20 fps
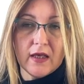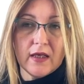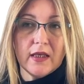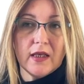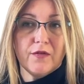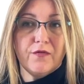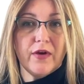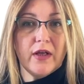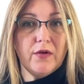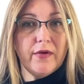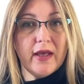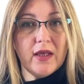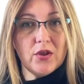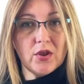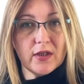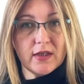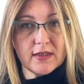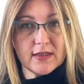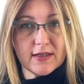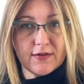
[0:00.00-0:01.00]

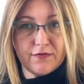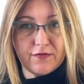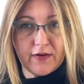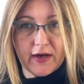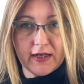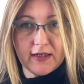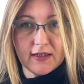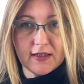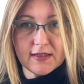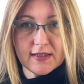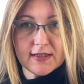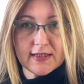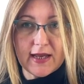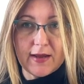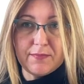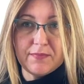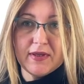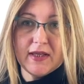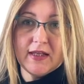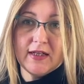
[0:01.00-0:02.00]
Evaluation is the final
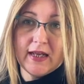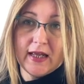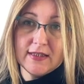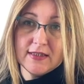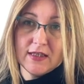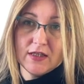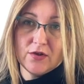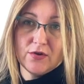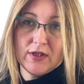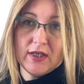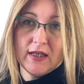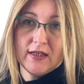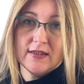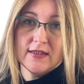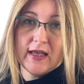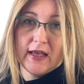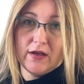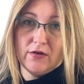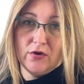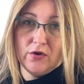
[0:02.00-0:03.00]
step in executing
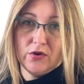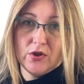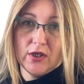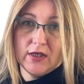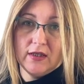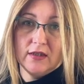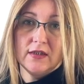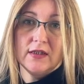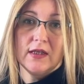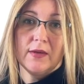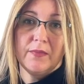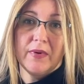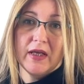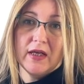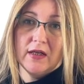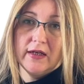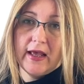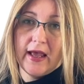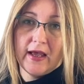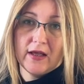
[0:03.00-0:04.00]
psychological
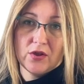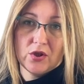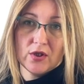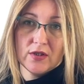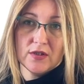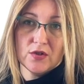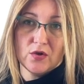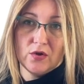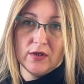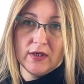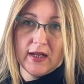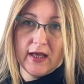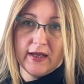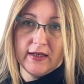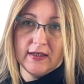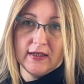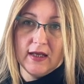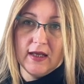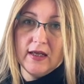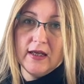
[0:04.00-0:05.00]
typical actions
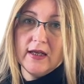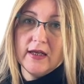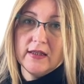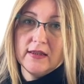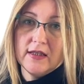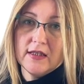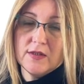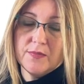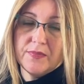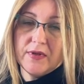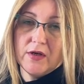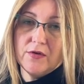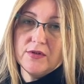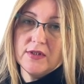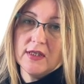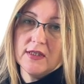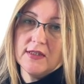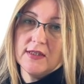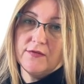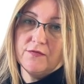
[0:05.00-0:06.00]
online. This
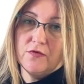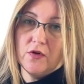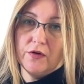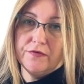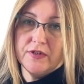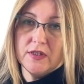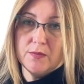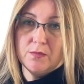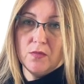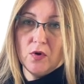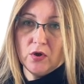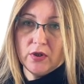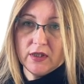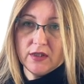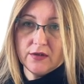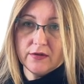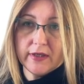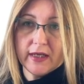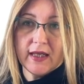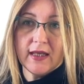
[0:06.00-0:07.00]
process involves
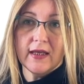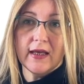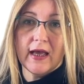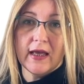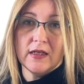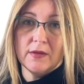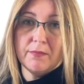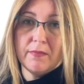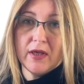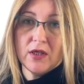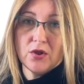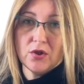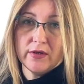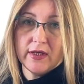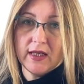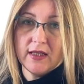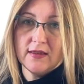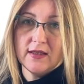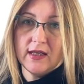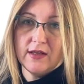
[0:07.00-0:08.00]
monitoring and
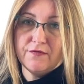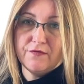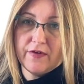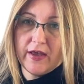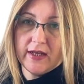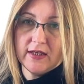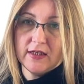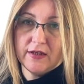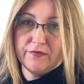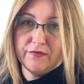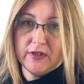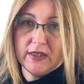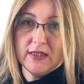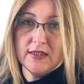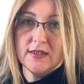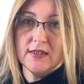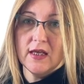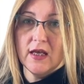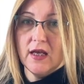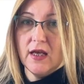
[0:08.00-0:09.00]
measuring the
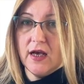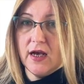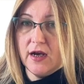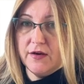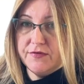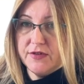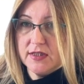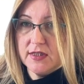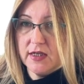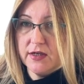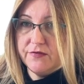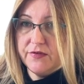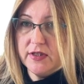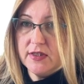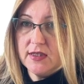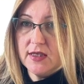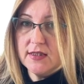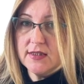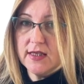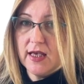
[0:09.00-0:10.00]
effectiveness of
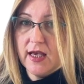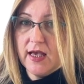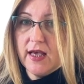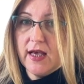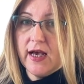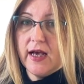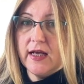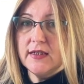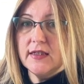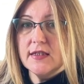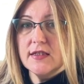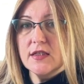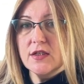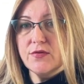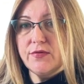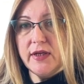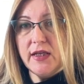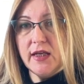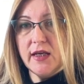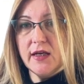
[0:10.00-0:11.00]
services and is
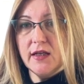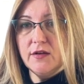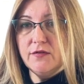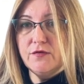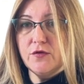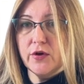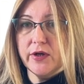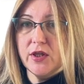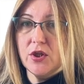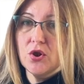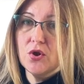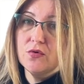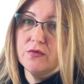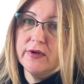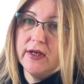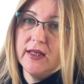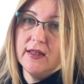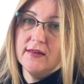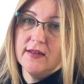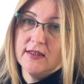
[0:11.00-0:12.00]
critical for
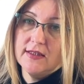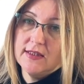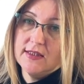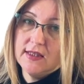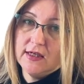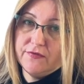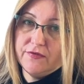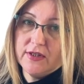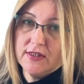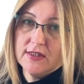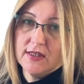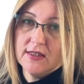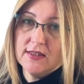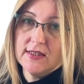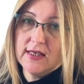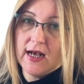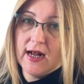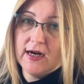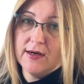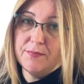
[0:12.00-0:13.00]
ensuring that services
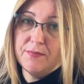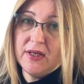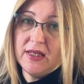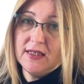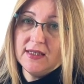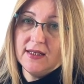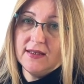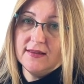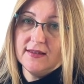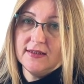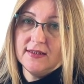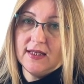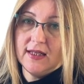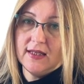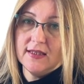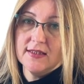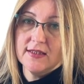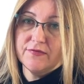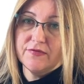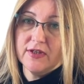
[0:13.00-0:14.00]
are meeting the
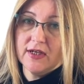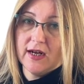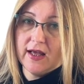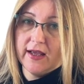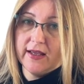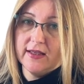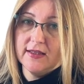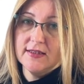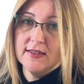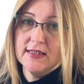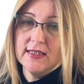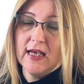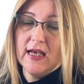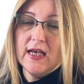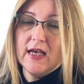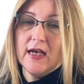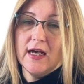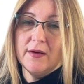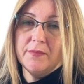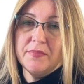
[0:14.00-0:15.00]
needs of clients
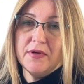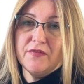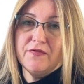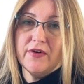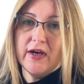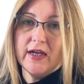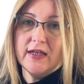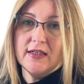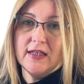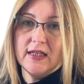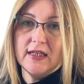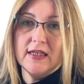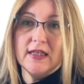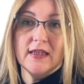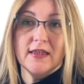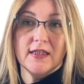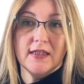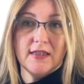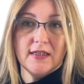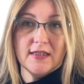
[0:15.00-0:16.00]
and
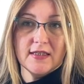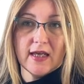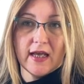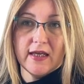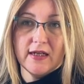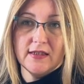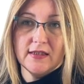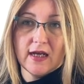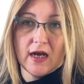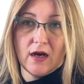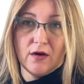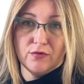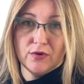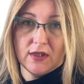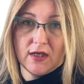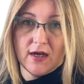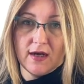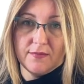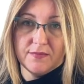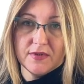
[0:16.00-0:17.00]
providing the desired
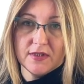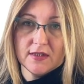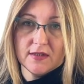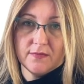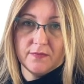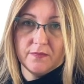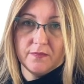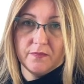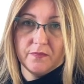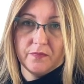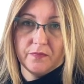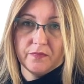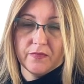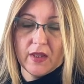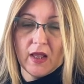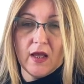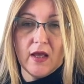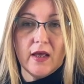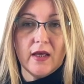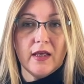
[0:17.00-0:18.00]
outcomes.
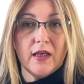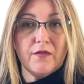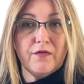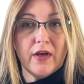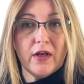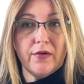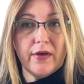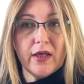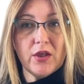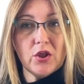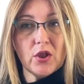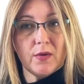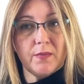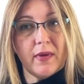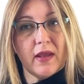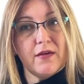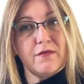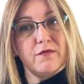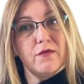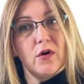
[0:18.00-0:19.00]
Evaluation
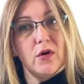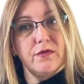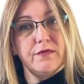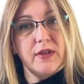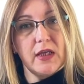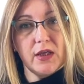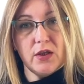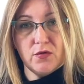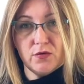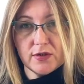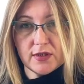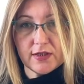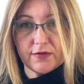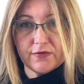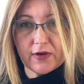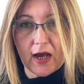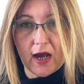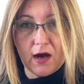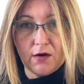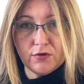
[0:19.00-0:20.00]
may involve the use
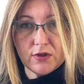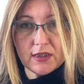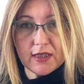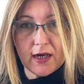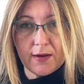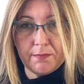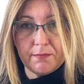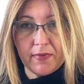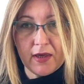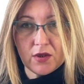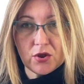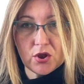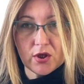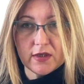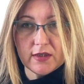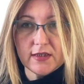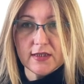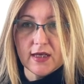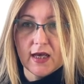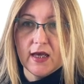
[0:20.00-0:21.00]
of outcome
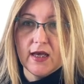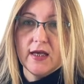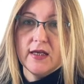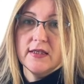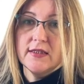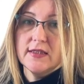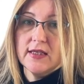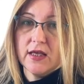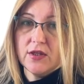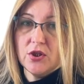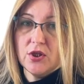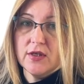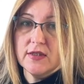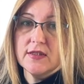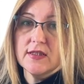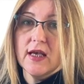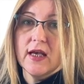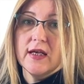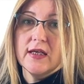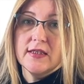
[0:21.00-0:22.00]
measures such
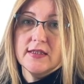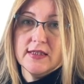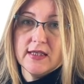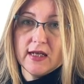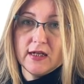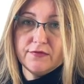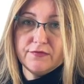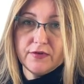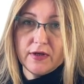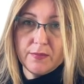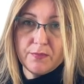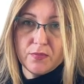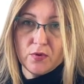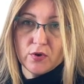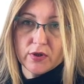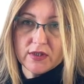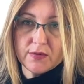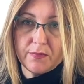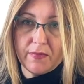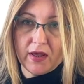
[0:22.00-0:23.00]
as
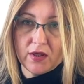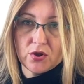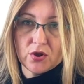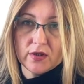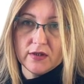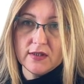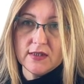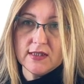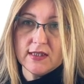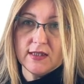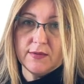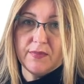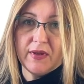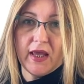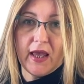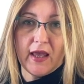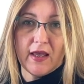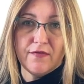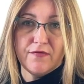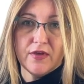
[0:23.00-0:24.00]
self-report measures and
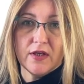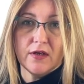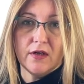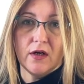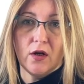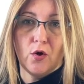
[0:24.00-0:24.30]
behavioral